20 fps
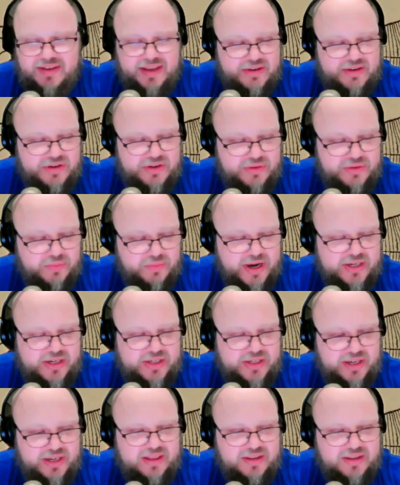you should watch
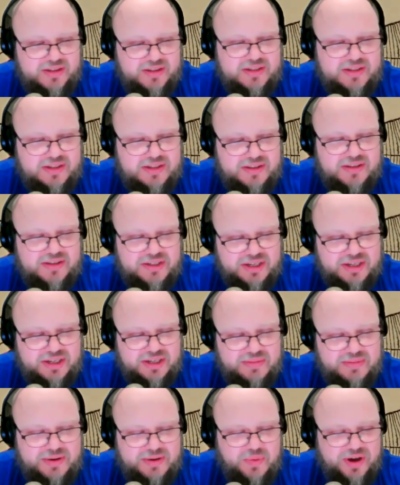it. There's going to
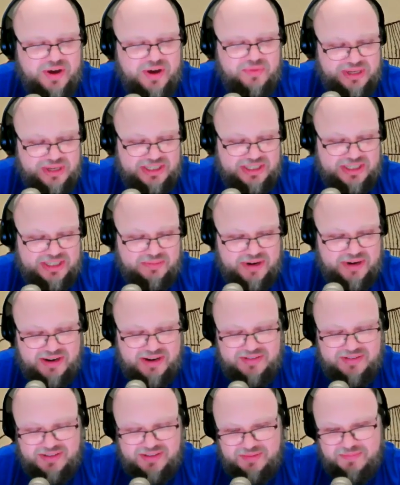be one really
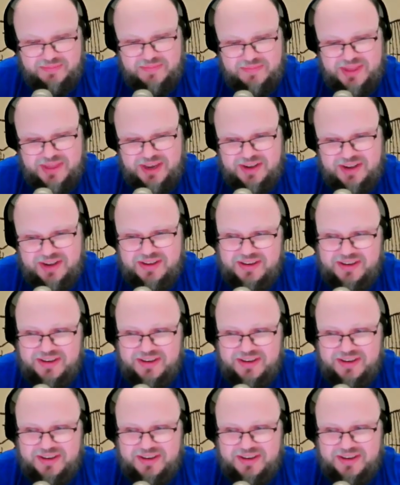surprising thing in it.